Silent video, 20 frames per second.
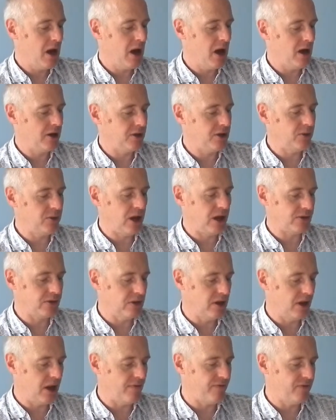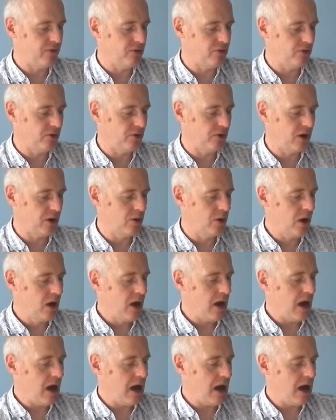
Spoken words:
2011 Douro,